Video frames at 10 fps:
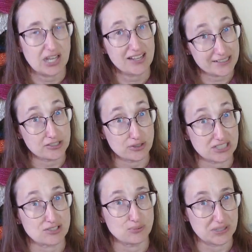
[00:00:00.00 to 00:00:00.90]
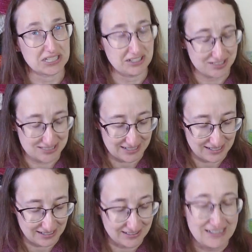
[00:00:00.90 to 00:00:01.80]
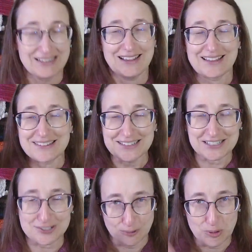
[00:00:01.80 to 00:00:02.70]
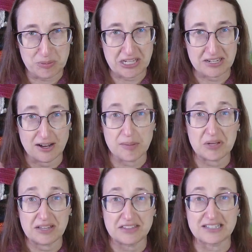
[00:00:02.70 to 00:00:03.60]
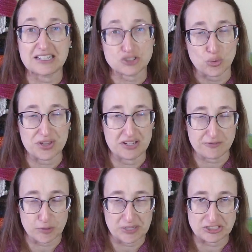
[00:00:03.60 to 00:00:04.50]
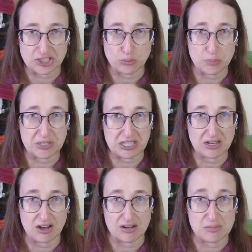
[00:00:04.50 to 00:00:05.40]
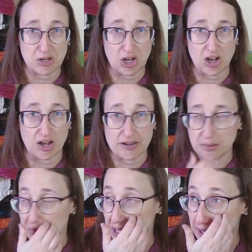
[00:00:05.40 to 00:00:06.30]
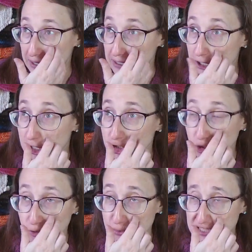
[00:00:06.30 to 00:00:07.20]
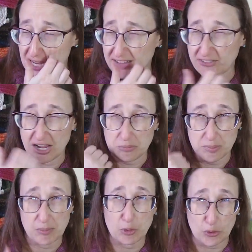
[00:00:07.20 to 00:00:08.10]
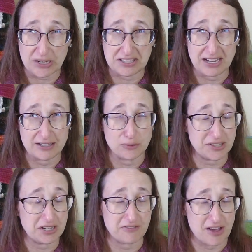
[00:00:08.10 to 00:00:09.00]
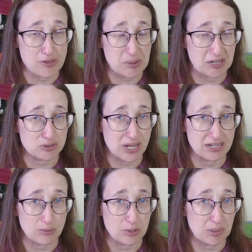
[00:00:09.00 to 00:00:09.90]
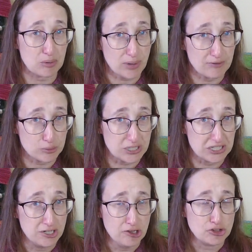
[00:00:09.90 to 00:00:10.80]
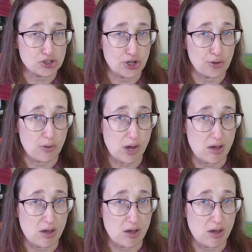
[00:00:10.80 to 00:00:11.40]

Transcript: I can do this, really honest I can. And the links will be, the links or the information will be on my show notes. If I remember correctly, I don't think I found the pattern anywhere but Ravelry. So,